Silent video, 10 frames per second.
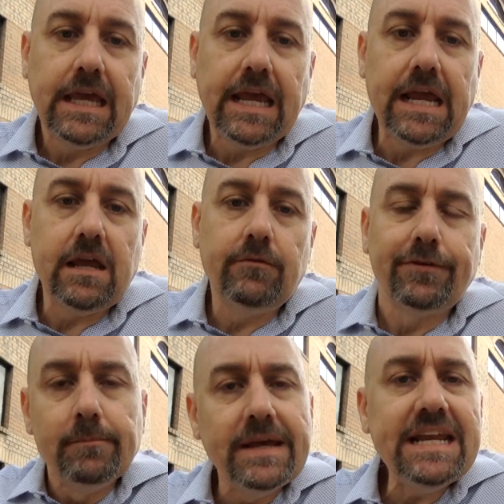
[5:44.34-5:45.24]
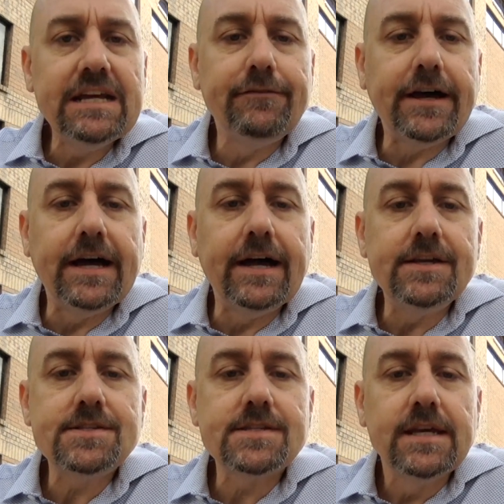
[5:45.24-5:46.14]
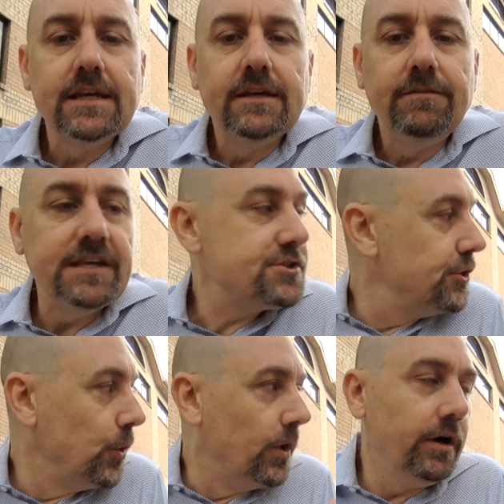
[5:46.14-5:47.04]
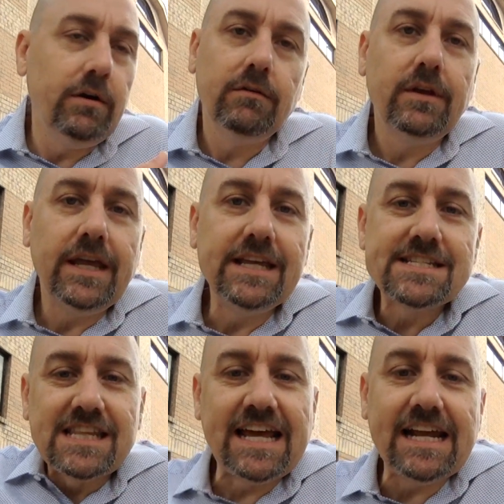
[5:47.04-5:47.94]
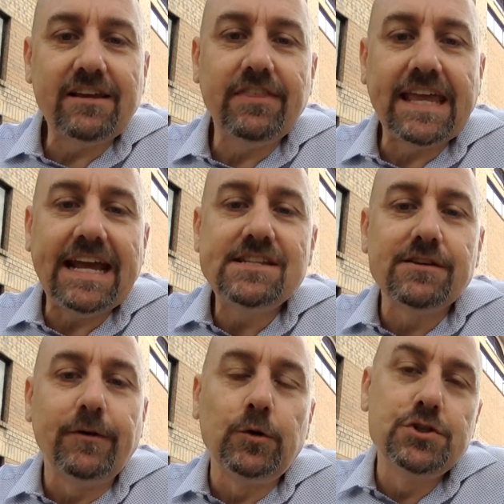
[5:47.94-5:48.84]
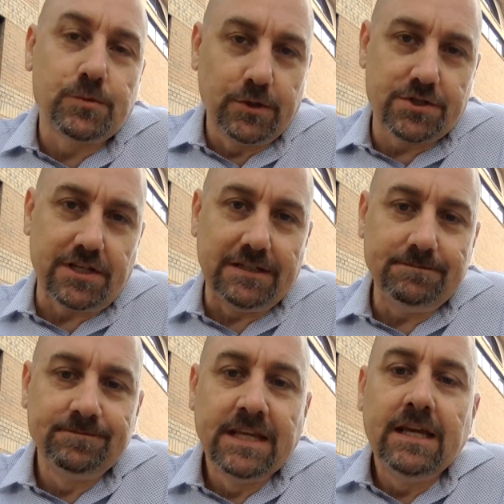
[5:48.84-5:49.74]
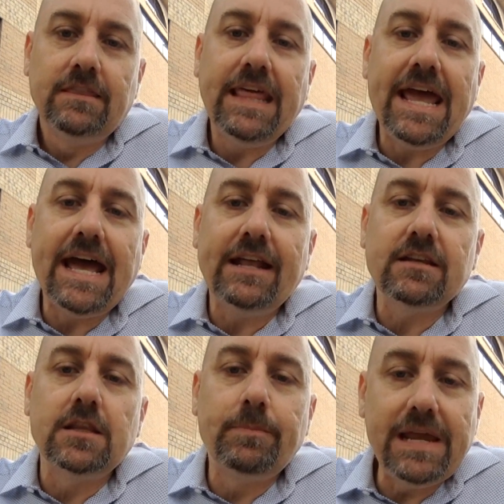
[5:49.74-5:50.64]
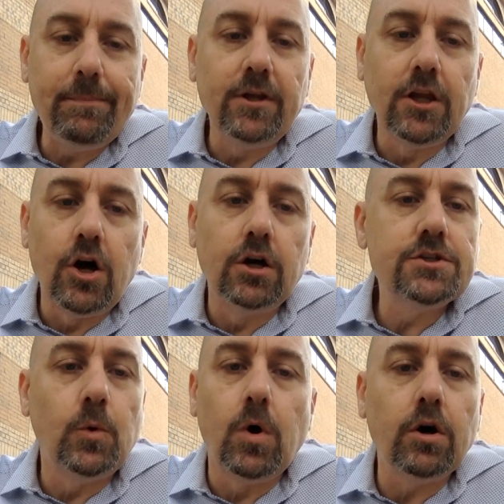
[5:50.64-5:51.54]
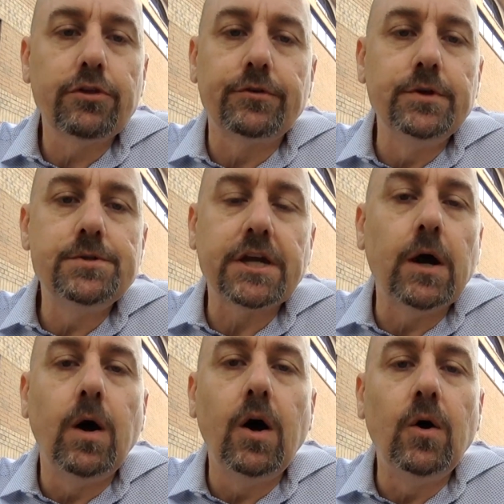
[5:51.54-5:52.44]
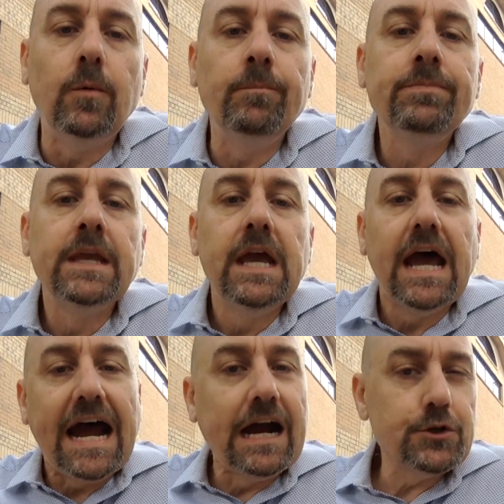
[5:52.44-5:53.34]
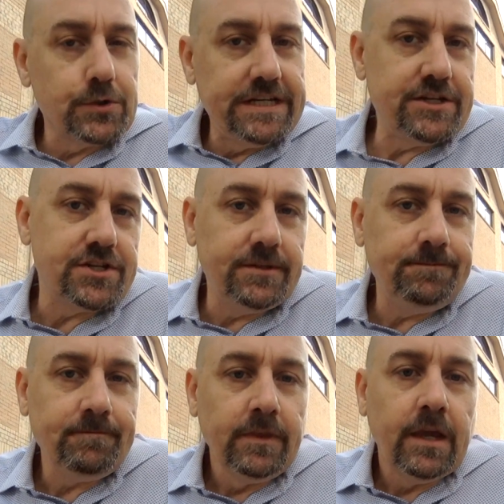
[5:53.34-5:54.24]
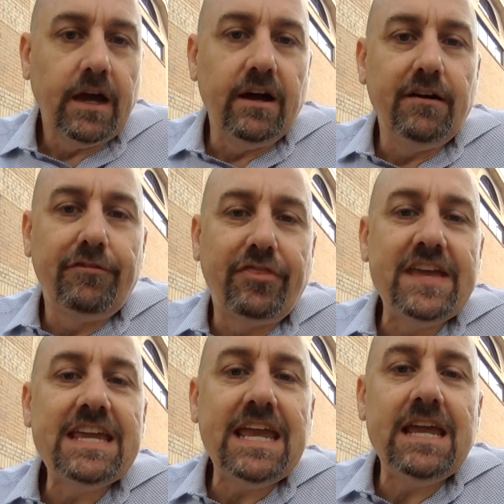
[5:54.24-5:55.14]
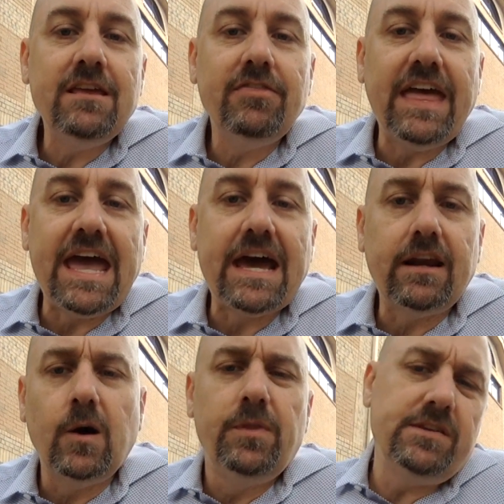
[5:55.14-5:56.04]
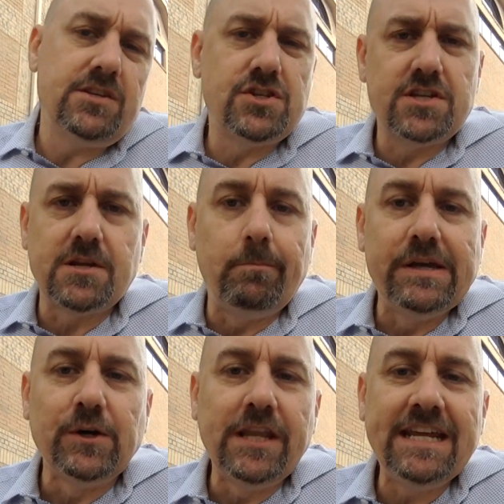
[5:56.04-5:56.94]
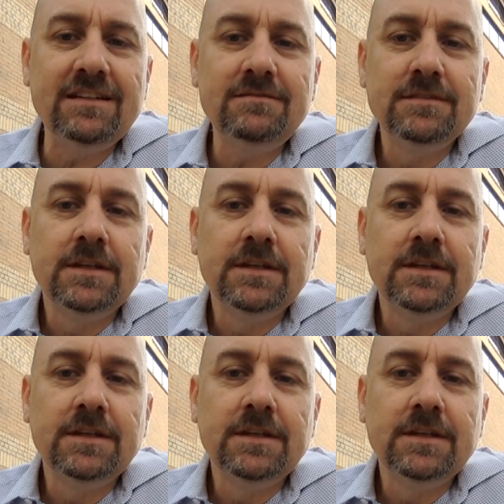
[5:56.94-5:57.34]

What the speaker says: And for many of us, this door is like the gates of Old Jerusalem that the people long to walk through to go home. Our tradition of thinking that, oh, this is just a building,